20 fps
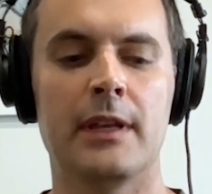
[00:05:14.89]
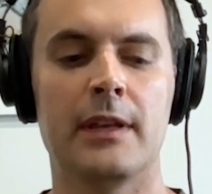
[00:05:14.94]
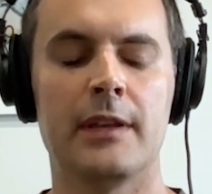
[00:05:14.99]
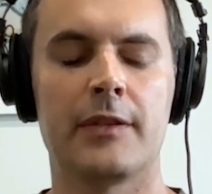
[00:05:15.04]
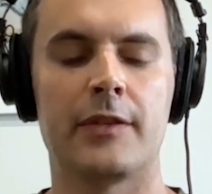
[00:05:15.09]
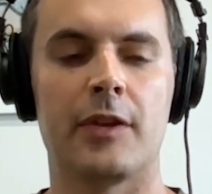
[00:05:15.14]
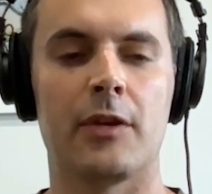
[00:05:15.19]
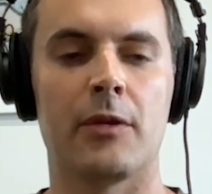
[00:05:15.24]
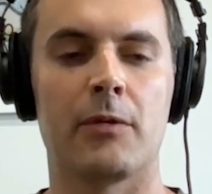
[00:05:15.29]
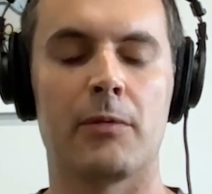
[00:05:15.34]

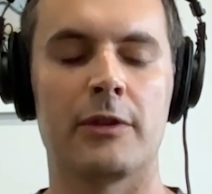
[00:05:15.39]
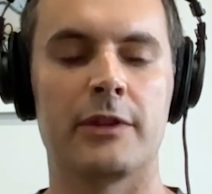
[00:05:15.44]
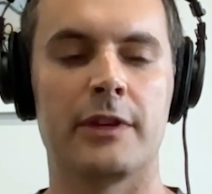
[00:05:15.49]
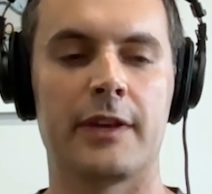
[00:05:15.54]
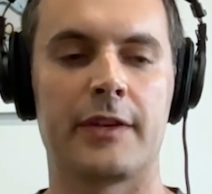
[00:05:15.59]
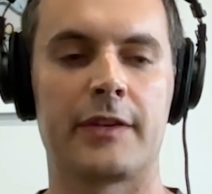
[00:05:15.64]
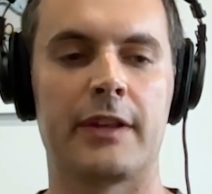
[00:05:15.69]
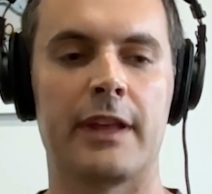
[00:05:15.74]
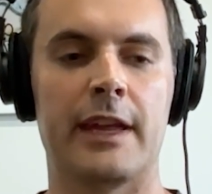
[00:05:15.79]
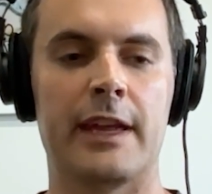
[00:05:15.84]
So we're
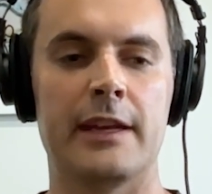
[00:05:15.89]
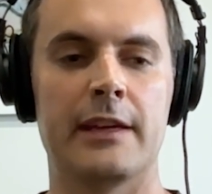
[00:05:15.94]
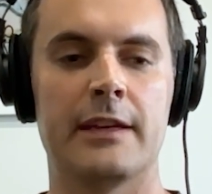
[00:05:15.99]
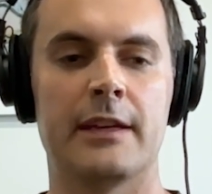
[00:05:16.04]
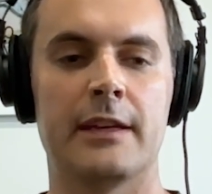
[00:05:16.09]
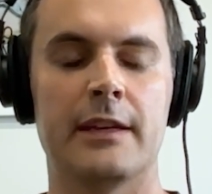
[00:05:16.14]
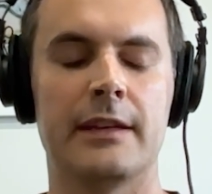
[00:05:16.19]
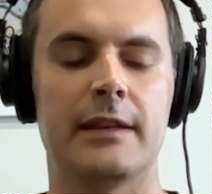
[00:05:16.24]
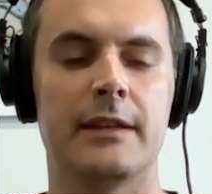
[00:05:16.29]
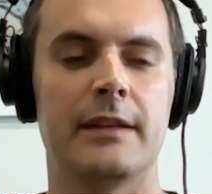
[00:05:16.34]
just
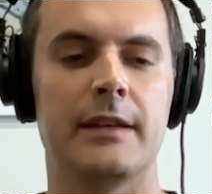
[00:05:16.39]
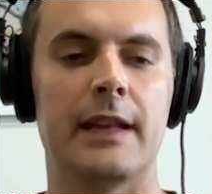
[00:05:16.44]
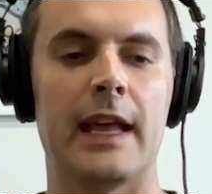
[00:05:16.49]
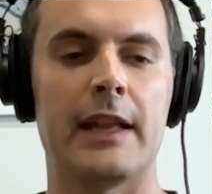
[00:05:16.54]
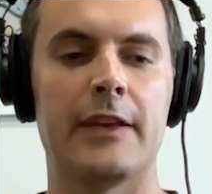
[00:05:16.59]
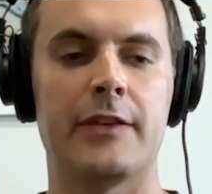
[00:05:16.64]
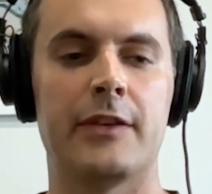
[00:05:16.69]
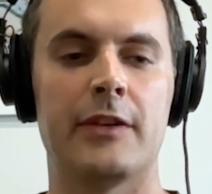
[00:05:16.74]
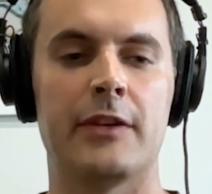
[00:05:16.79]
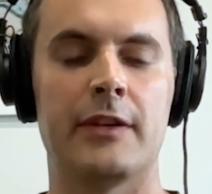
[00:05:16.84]
like
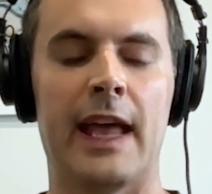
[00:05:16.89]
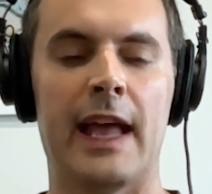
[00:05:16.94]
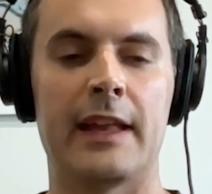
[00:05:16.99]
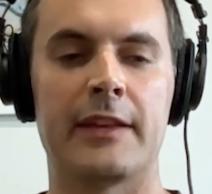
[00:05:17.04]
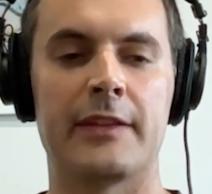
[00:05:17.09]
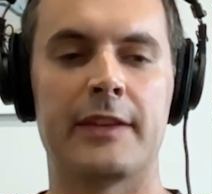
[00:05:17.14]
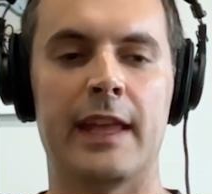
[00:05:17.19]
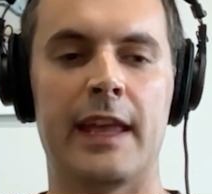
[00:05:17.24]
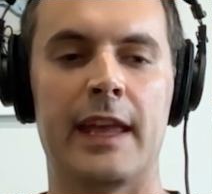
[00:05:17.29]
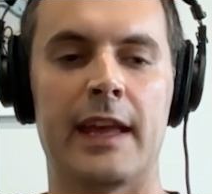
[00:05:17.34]
NYSE or
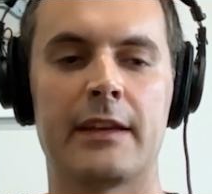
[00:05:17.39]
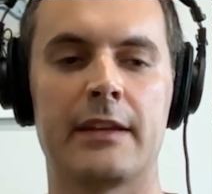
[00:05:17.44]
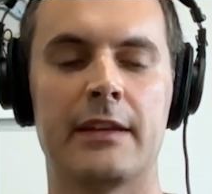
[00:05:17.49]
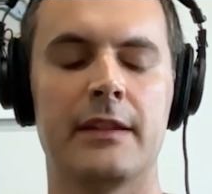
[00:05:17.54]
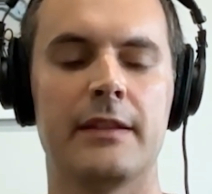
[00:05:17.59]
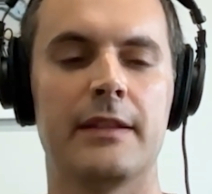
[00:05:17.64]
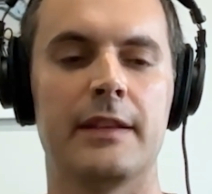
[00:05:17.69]
NASDAQ.